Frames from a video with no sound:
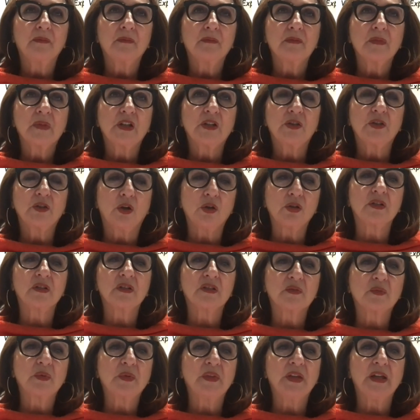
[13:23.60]

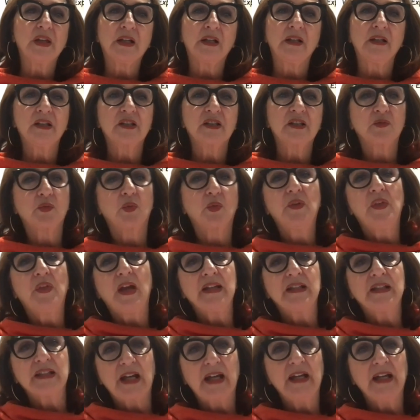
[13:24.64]
doctors with their clinics, would
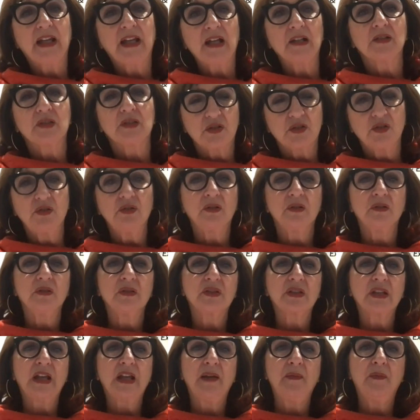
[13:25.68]
they take our
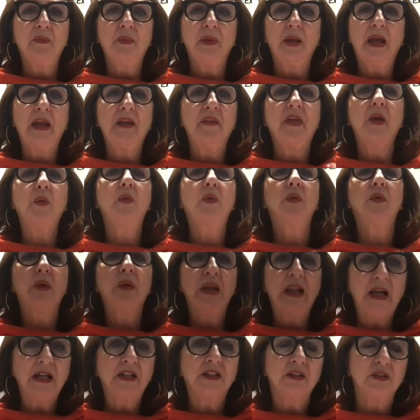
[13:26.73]
students? And they were
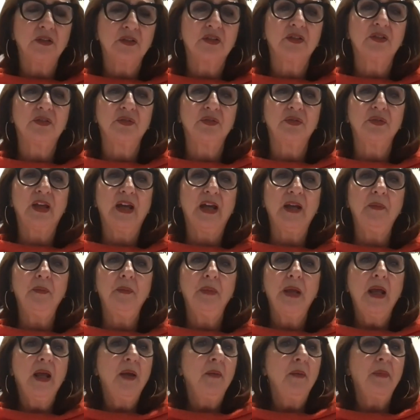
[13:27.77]
reluctant to do that,
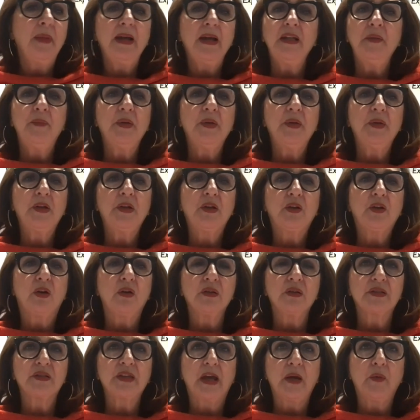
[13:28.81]
mainly
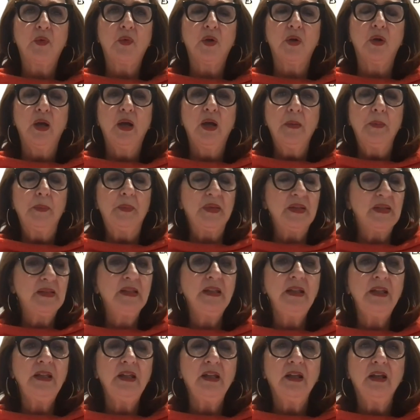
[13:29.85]
because they were
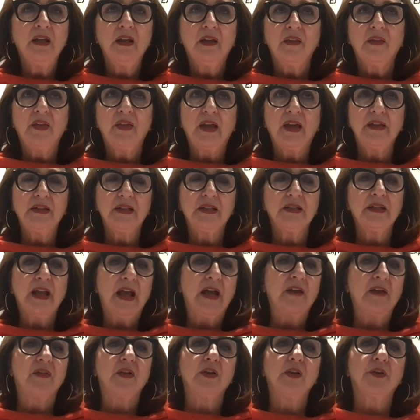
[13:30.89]
busy. They didn't
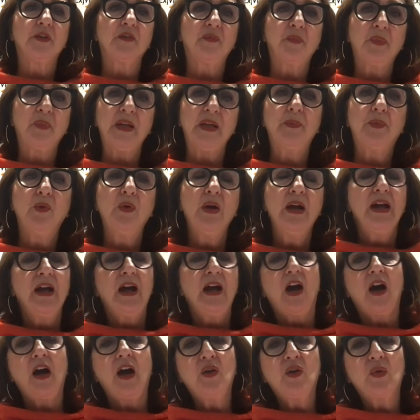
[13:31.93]
have a lot of people.
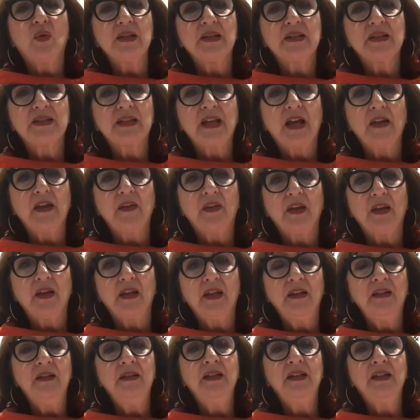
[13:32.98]
I always say that
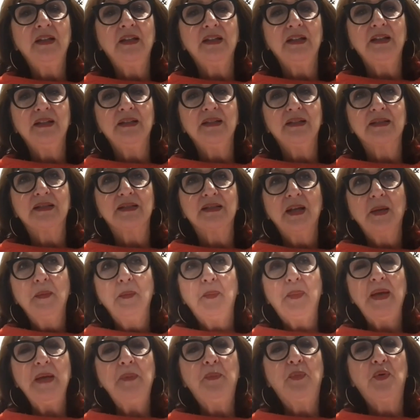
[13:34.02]
India is
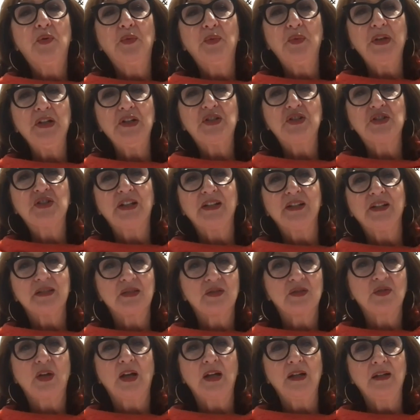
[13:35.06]
people rich and
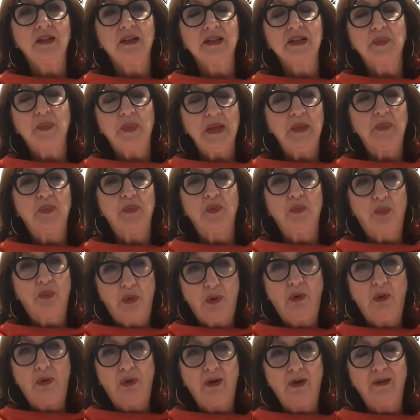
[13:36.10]
Australia is people
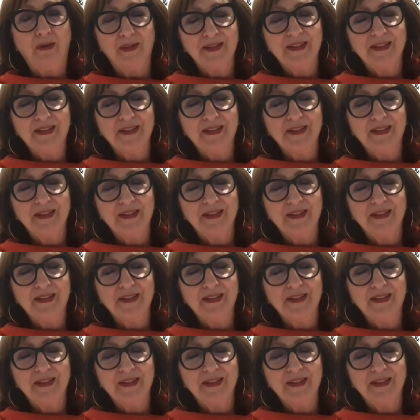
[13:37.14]
poor.